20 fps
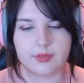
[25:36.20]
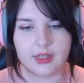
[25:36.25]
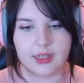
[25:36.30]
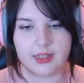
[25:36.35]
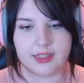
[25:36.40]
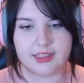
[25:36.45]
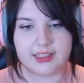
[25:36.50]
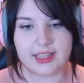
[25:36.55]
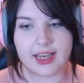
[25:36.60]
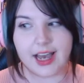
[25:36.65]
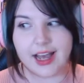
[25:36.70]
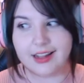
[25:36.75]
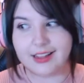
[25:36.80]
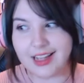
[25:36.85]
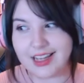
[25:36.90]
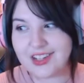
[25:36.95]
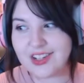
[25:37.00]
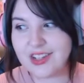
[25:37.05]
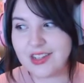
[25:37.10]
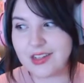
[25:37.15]
Yeah,
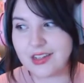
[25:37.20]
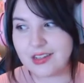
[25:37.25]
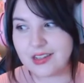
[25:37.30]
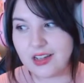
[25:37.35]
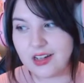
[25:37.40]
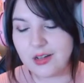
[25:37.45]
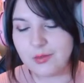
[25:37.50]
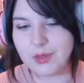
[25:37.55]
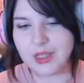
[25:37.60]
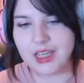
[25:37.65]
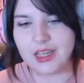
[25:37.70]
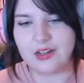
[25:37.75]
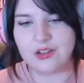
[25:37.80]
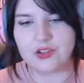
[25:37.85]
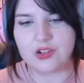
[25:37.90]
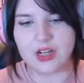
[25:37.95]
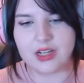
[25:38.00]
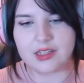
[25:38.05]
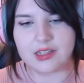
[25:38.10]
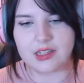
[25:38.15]
Legends is gonna be
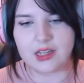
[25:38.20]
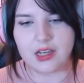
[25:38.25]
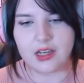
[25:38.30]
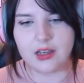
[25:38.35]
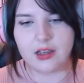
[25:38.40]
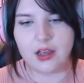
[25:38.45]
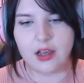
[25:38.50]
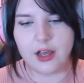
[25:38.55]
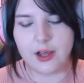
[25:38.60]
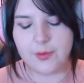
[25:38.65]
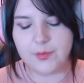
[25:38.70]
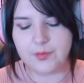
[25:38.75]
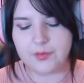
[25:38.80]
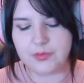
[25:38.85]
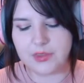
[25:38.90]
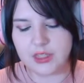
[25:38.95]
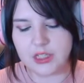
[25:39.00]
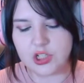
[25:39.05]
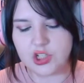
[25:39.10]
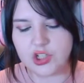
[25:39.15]
interesting. Um,
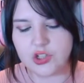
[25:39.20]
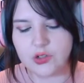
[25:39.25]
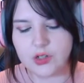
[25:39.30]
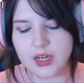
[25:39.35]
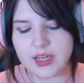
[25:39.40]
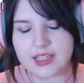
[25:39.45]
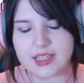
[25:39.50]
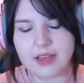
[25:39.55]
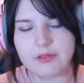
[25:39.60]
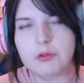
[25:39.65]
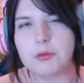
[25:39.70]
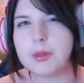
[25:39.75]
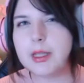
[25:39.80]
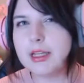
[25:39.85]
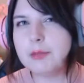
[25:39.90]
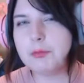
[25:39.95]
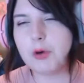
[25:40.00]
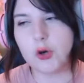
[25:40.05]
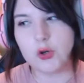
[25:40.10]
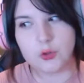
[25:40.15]
did you guys ever
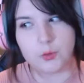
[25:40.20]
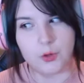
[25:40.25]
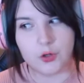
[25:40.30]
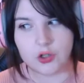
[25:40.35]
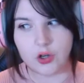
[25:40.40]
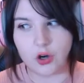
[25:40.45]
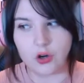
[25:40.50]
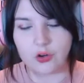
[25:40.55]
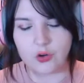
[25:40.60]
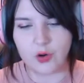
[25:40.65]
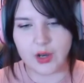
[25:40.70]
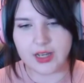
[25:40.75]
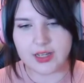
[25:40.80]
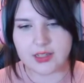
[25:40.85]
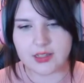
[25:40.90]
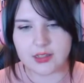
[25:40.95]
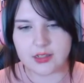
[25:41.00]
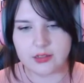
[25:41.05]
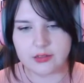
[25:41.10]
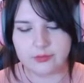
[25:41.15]
play Pokemon
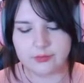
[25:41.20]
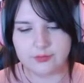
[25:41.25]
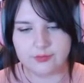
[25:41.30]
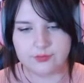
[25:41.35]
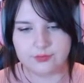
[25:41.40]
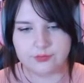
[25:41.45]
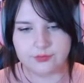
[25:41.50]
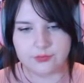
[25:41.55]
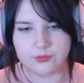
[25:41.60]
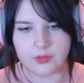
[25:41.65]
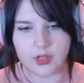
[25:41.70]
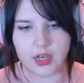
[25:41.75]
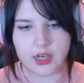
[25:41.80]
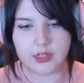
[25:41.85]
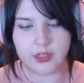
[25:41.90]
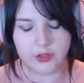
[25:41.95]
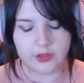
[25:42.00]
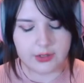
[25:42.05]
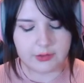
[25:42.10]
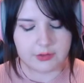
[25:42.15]
Conquest?
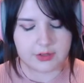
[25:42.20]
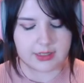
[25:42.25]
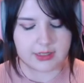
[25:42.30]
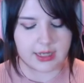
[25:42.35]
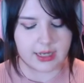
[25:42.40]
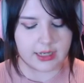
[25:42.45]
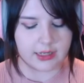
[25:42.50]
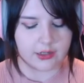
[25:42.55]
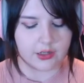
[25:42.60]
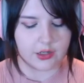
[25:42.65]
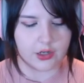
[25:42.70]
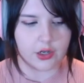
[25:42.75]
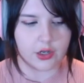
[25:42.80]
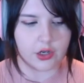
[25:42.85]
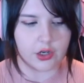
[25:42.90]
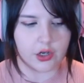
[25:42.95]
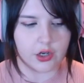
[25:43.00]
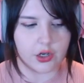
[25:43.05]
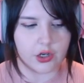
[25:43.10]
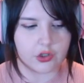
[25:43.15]
I know that was like
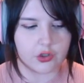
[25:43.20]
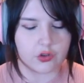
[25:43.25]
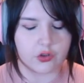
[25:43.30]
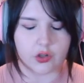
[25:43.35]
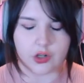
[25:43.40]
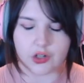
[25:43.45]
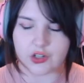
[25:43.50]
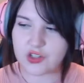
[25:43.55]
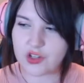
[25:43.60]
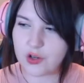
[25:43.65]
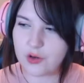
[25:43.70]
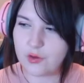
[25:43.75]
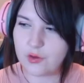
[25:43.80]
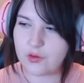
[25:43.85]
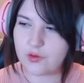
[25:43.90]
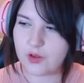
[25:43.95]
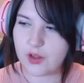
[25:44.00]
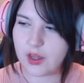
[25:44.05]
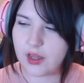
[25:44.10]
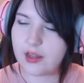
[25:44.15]
a
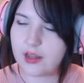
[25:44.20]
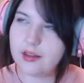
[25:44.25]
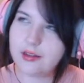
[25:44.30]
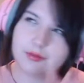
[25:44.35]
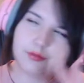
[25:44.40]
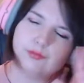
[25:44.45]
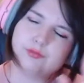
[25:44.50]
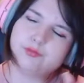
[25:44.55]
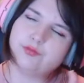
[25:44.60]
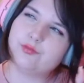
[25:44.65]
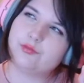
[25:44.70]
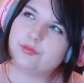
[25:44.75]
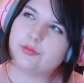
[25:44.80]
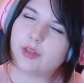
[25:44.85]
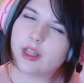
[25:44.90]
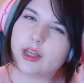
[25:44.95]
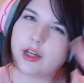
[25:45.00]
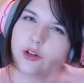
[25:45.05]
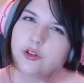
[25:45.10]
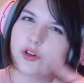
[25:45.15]
crossover,
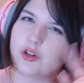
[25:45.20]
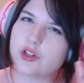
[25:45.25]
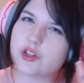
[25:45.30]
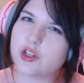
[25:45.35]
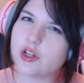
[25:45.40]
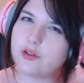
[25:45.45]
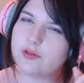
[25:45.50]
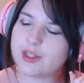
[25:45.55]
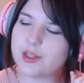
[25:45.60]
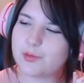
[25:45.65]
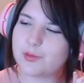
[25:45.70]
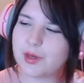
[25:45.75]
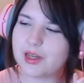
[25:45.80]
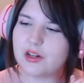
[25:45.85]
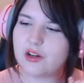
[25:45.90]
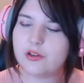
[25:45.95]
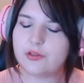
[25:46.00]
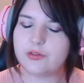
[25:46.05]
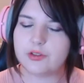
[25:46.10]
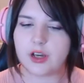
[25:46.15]
like a crossover
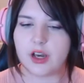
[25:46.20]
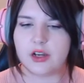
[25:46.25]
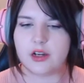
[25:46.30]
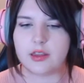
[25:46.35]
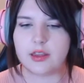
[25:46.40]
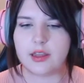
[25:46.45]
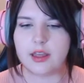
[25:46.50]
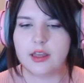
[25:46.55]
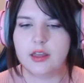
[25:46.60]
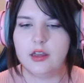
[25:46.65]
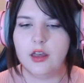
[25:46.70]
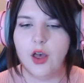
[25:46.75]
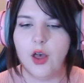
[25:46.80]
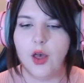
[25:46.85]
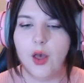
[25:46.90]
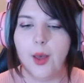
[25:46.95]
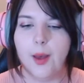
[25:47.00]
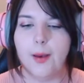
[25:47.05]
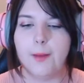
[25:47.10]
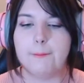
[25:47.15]
spin-off kind of thing,
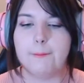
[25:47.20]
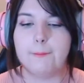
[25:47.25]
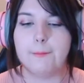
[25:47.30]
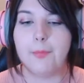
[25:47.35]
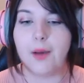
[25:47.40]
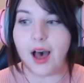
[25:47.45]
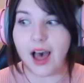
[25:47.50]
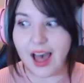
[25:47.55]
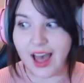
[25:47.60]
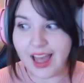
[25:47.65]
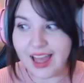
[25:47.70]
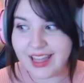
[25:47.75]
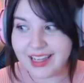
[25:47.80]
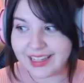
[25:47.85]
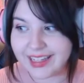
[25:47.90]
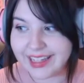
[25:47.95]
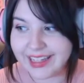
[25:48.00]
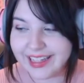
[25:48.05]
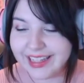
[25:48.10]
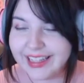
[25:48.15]
but
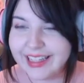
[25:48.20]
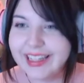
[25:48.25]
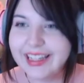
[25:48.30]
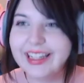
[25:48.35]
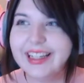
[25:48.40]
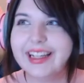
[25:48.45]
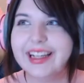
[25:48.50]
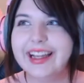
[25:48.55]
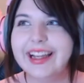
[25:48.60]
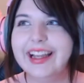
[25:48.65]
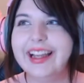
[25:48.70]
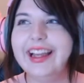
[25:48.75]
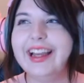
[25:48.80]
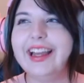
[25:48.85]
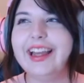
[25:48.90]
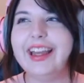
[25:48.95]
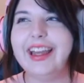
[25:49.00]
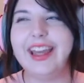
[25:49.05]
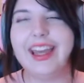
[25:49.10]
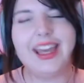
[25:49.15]

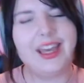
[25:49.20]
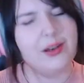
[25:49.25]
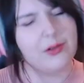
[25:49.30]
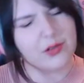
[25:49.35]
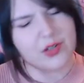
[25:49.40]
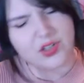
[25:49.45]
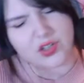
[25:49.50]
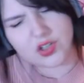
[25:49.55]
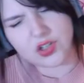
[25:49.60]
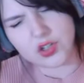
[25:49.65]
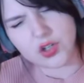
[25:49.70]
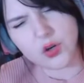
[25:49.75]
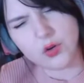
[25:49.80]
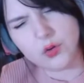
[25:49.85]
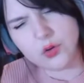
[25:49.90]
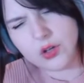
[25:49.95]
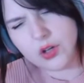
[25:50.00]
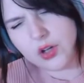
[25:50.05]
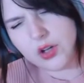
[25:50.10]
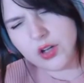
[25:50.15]
it was so
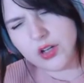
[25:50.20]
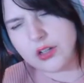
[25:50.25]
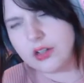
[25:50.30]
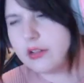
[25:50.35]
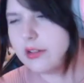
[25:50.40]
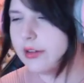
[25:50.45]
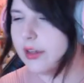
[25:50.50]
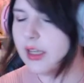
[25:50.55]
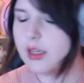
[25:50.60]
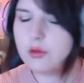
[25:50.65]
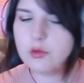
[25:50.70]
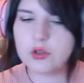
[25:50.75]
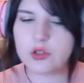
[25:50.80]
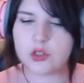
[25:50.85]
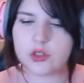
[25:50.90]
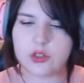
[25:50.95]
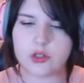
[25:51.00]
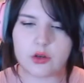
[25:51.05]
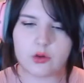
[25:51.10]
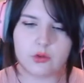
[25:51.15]
good. It was
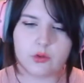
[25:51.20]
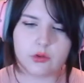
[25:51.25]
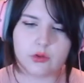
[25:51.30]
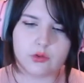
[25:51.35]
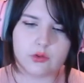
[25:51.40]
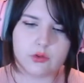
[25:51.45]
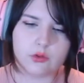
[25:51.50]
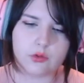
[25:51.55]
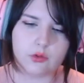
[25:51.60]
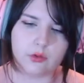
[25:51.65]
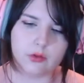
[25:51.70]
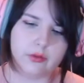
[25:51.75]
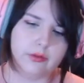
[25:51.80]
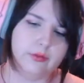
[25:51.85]
so cool.